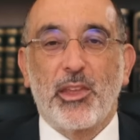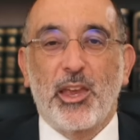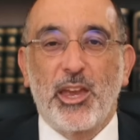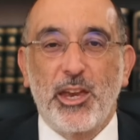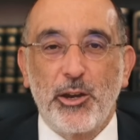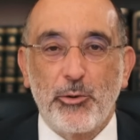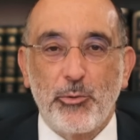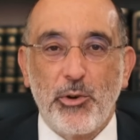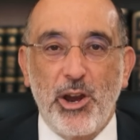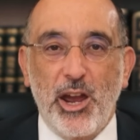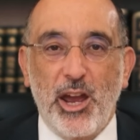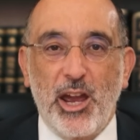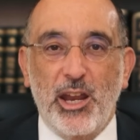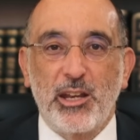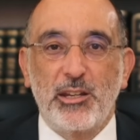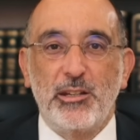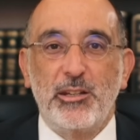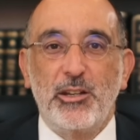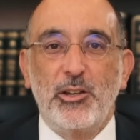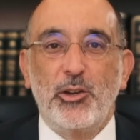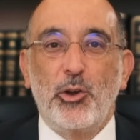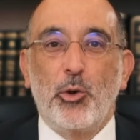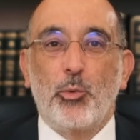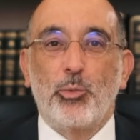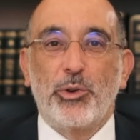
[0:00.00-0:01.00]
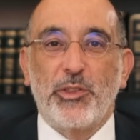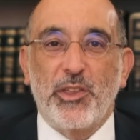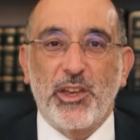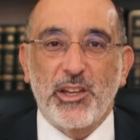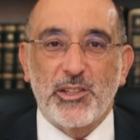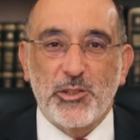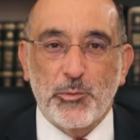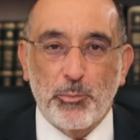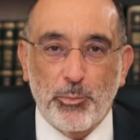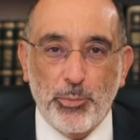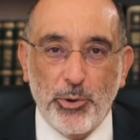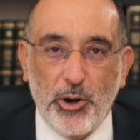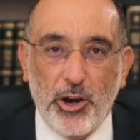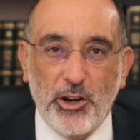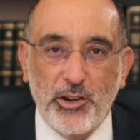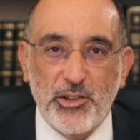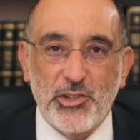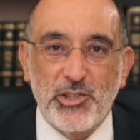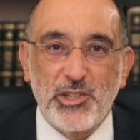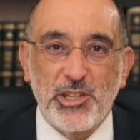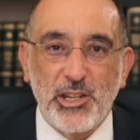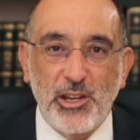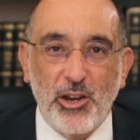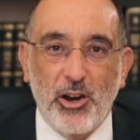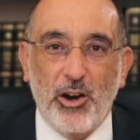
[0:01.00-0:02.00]
Iran, with its
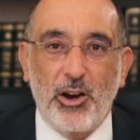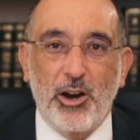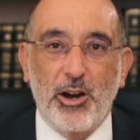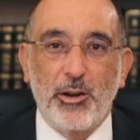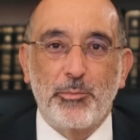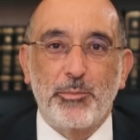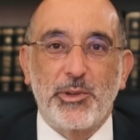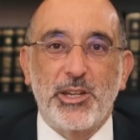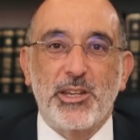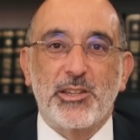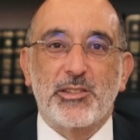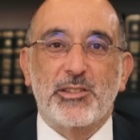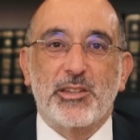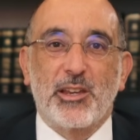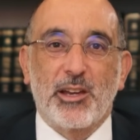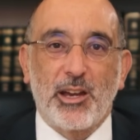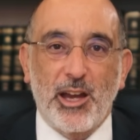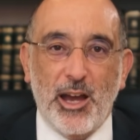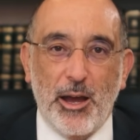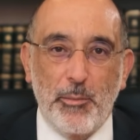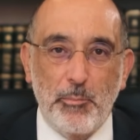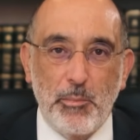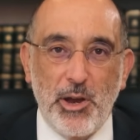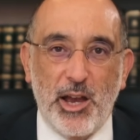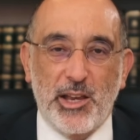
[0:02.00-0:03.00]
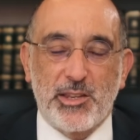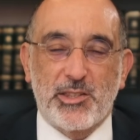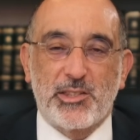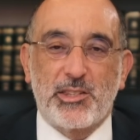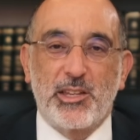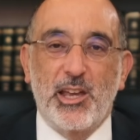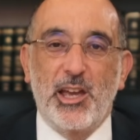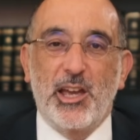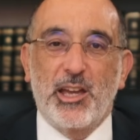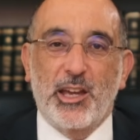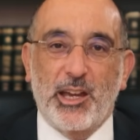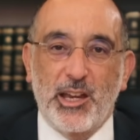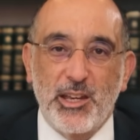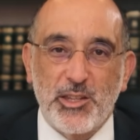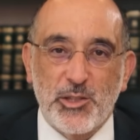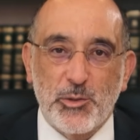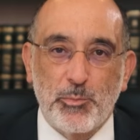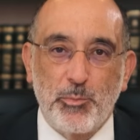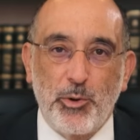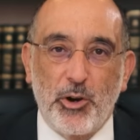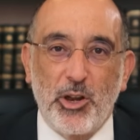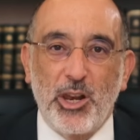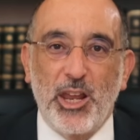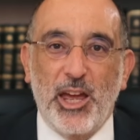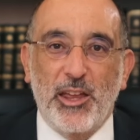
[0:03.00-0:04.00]
proxy armies, Hamas,
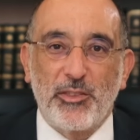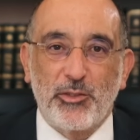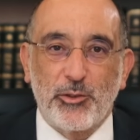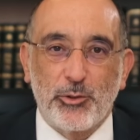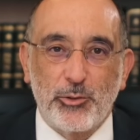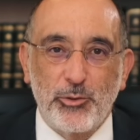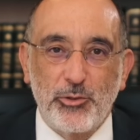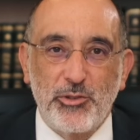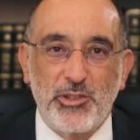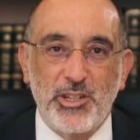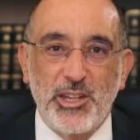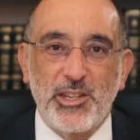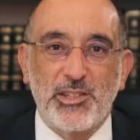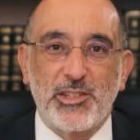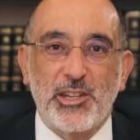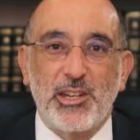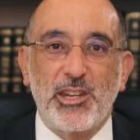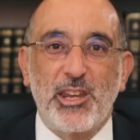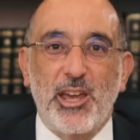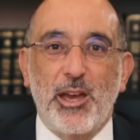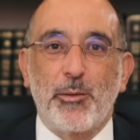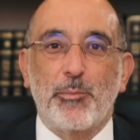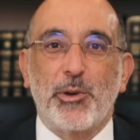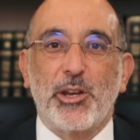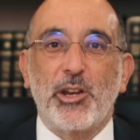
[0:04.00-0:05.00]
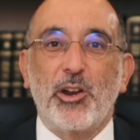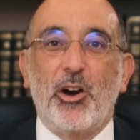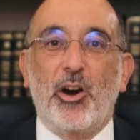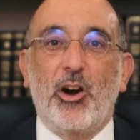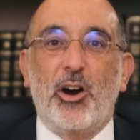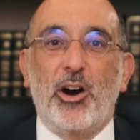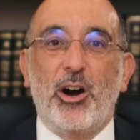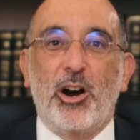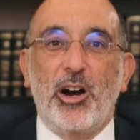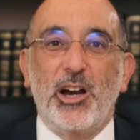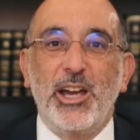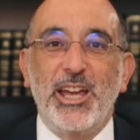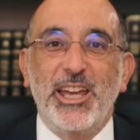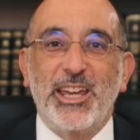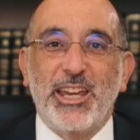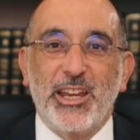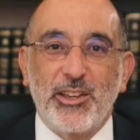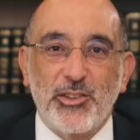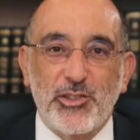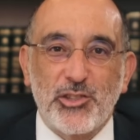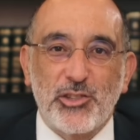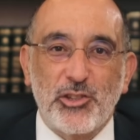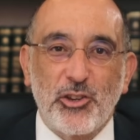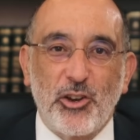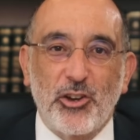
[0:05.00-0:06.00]
Hezbollah, and the Houthis in Yemen, are
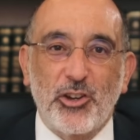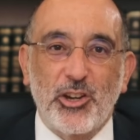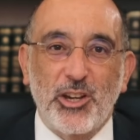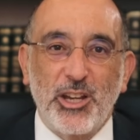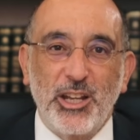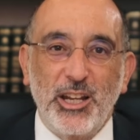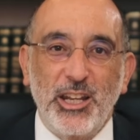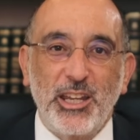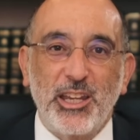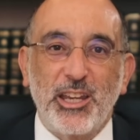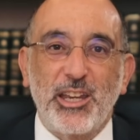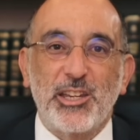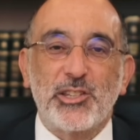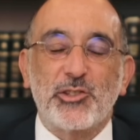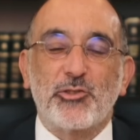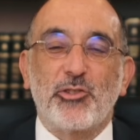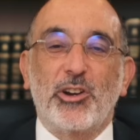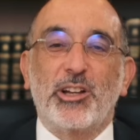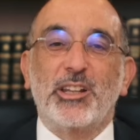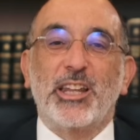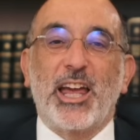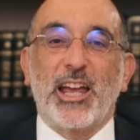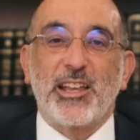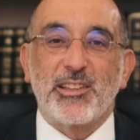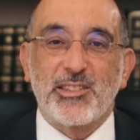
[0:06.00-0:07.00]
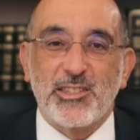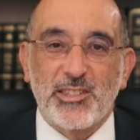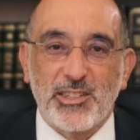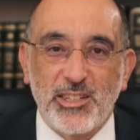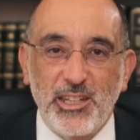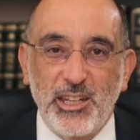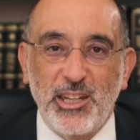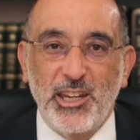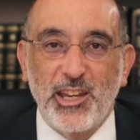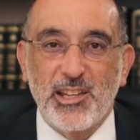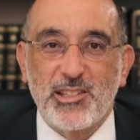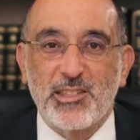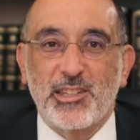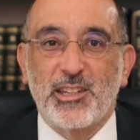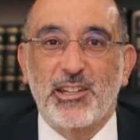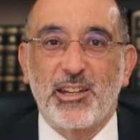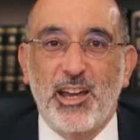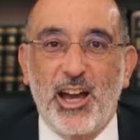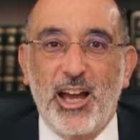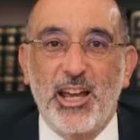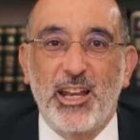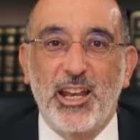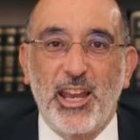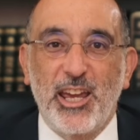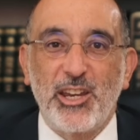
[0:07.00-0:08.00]
encircling Israel and seek its
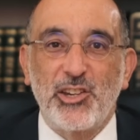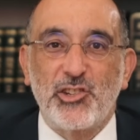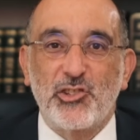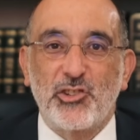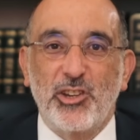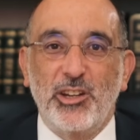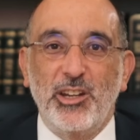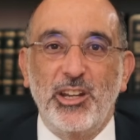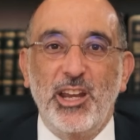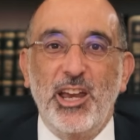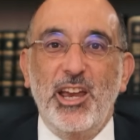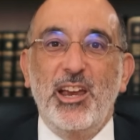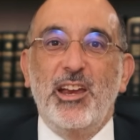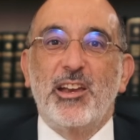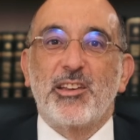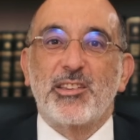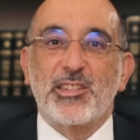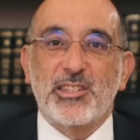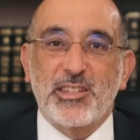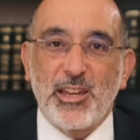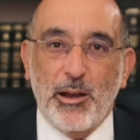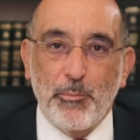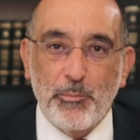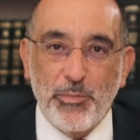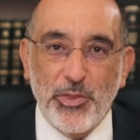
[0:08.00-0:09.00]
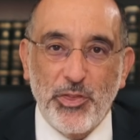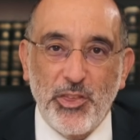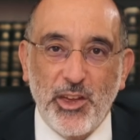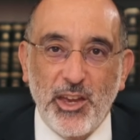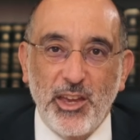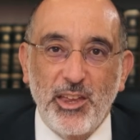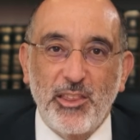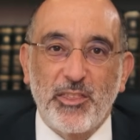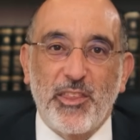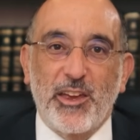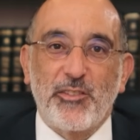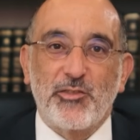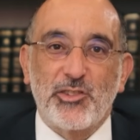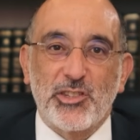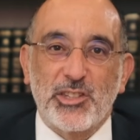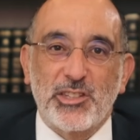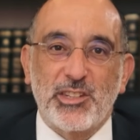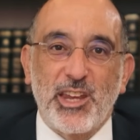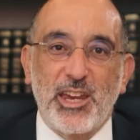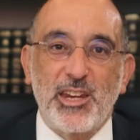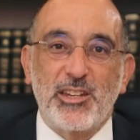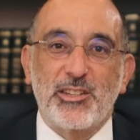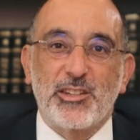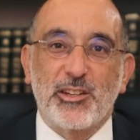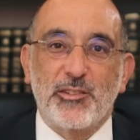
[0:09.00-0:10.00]
annihilation, something they've
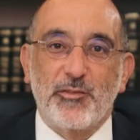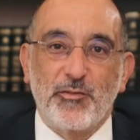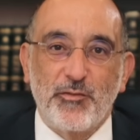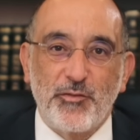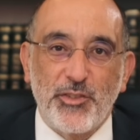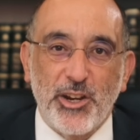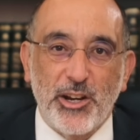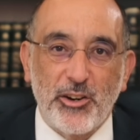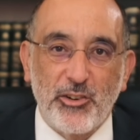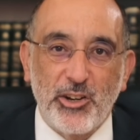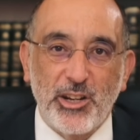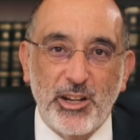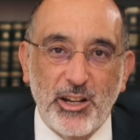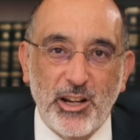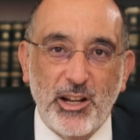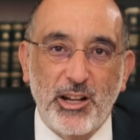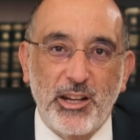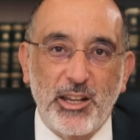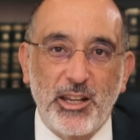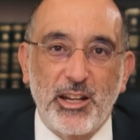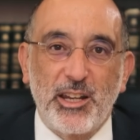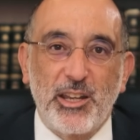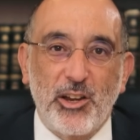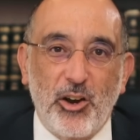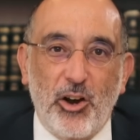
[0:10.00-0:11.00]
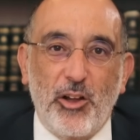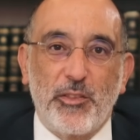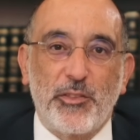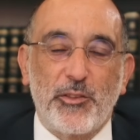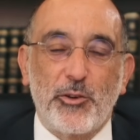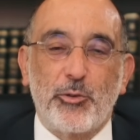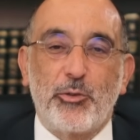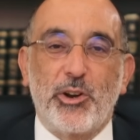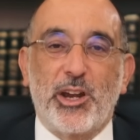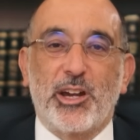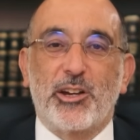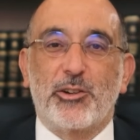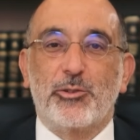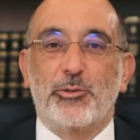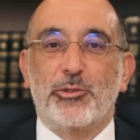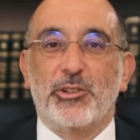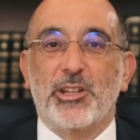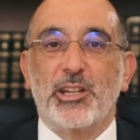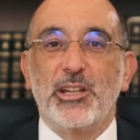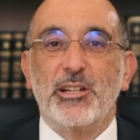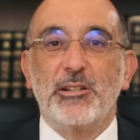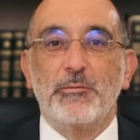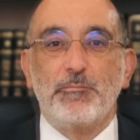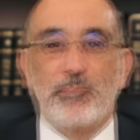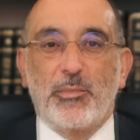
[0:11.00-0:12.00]
stated very clearly on the record.
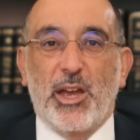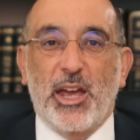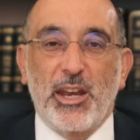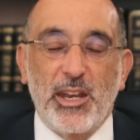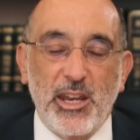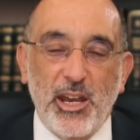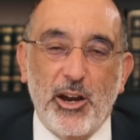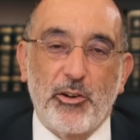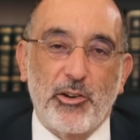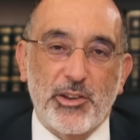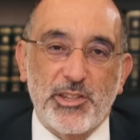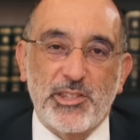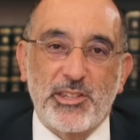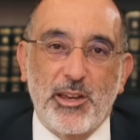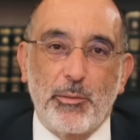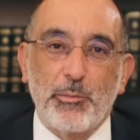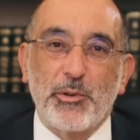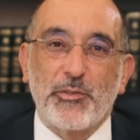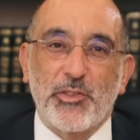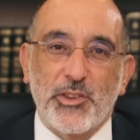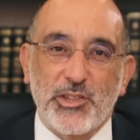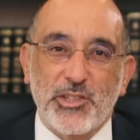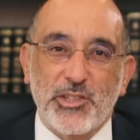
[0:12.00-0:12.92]
And here are some of the